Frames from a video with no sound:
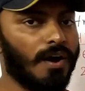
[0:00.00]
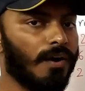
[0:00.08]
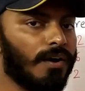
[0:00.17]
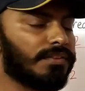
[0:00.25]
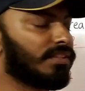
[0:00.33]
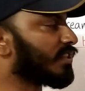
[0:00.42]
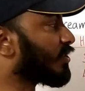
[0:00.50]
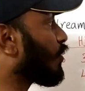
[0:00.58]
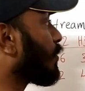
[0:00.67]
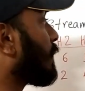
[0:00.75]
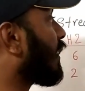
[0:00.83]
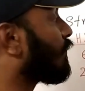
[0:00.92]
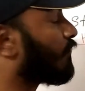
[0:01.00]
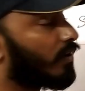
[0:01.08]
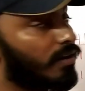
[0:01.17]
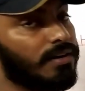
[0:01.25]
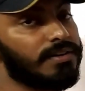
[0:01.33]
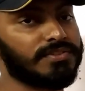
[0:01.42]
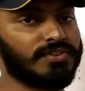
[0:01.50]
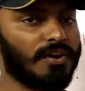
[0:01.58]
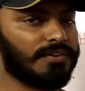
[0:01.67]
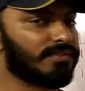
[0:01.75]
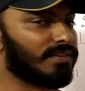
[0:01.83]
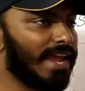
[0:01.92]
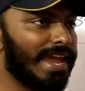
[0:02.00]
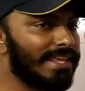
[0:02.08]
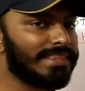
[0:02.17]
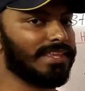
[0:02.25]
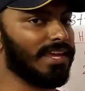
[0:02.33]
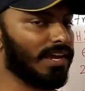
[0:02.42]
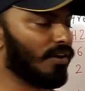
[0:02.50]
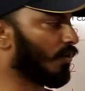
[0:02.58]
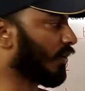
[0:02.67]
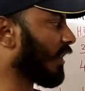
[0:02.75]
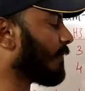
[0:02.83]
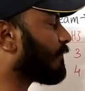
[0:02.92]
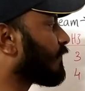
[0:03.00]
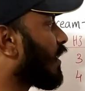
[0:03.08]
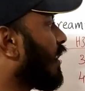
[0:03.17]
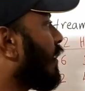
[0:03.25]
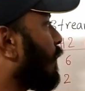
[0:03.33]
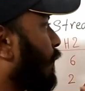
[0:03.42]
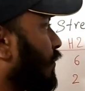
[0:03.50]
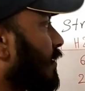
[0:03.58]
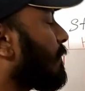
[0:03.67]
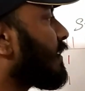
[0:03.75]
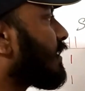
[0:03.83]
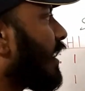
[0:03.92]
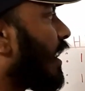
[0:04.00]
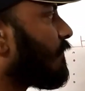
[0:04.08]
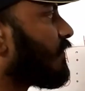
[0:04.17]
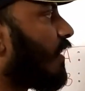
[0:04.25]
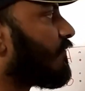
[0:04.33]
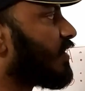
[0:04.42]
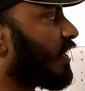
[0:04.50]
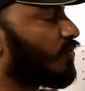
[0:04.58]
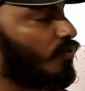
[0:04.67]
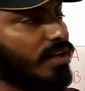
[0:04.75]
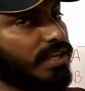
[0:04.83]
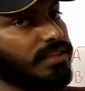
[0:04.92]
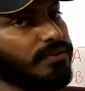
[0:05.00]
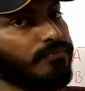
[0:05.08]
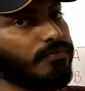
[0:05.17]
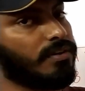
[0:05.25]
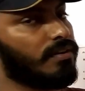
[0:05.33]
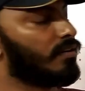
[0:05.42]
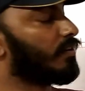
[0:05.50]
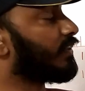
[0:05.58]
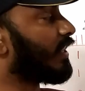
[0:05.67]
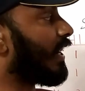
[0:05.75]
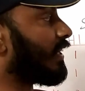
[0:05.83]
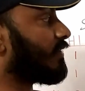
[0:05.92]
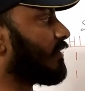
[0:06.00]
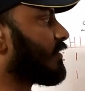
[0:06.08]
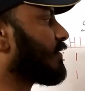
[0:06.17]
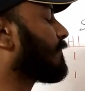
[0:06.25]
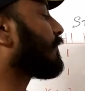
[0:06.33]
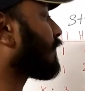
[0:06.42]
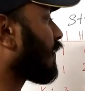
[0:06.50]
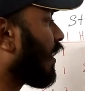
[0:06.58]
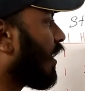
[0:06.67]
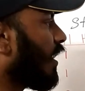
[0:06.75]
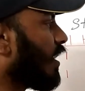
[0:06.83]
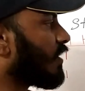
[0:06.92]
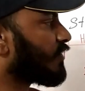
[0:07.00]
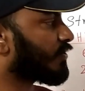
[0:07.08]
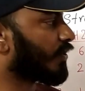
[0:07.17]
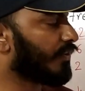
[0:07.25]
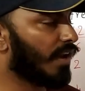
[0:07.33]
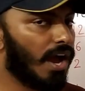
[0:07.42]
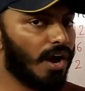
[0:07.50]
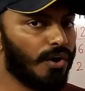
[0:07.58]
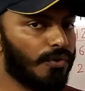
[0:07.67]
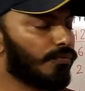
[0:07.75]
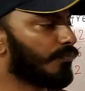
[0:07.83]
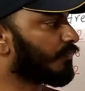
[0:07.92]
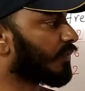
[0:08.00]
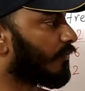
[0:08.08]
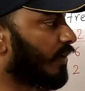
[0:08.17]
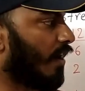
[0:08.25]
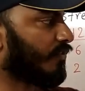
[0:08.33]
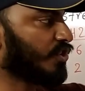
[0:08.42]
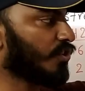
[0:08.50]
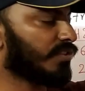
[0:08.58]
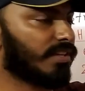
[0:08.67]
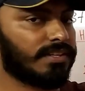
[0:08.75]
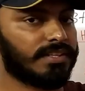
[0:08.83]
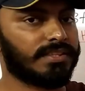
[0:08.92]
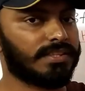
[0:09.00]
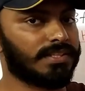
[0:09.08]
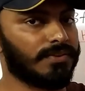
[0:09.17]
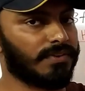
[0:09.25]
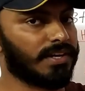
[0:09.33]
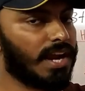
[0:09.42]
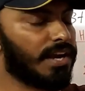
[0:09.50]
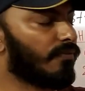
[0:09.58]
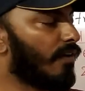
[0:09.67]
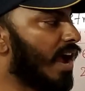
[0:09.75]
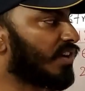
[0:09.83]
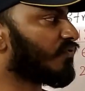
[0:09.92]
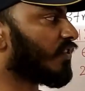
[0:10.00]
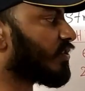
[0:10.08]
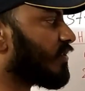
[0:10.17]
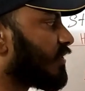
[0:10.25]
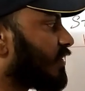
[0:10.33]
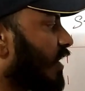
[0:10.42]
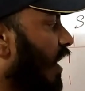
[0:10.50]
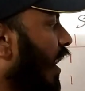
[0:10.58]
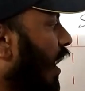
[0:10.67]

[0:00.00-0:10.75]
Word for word: or this could be words or anything, okay? For simplicity, i have taken only the, word, the letters. So now we have chosen different kind of hash functions.